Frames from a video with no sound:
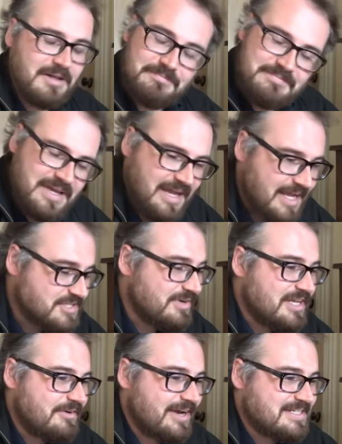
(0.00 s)
Well, it's
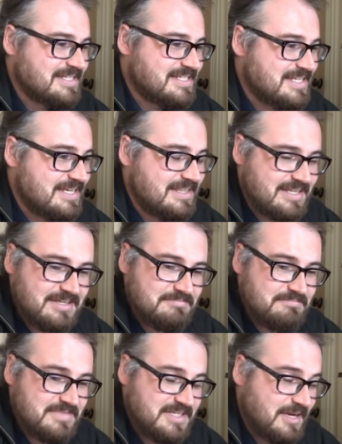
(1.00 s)
really great to see
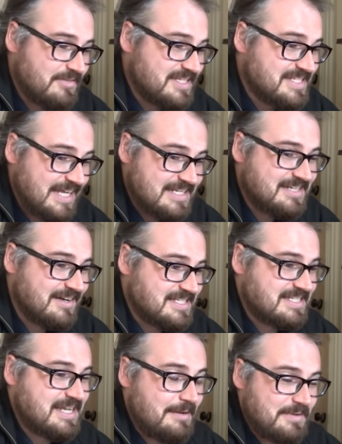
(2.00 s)
the
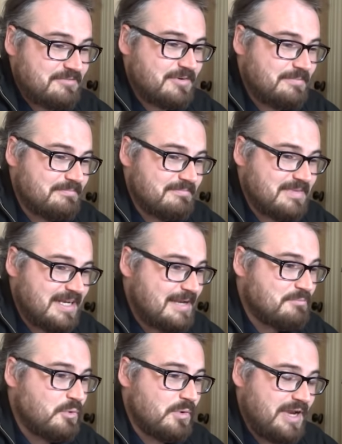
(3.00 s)
sanitizers coming from
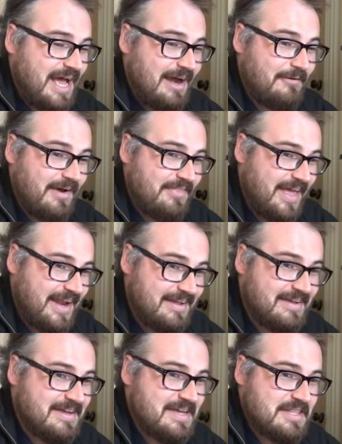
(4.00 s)
Gleann Mór now, and then
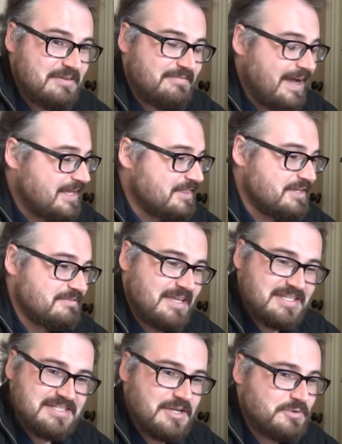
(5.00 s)
the fact that
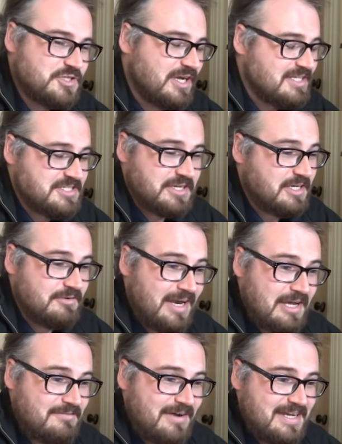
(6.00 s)
there's no chance you're going to
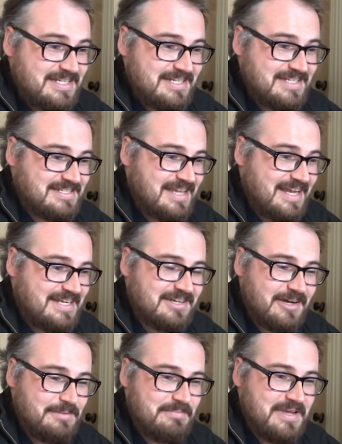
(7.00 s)
run out of ideas
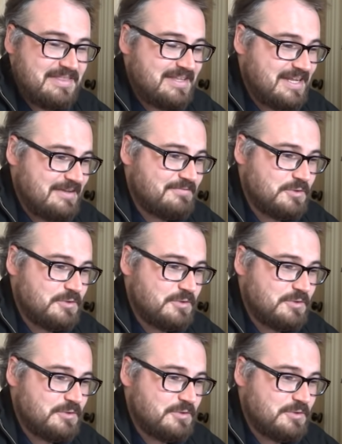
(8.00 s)
anytime in the near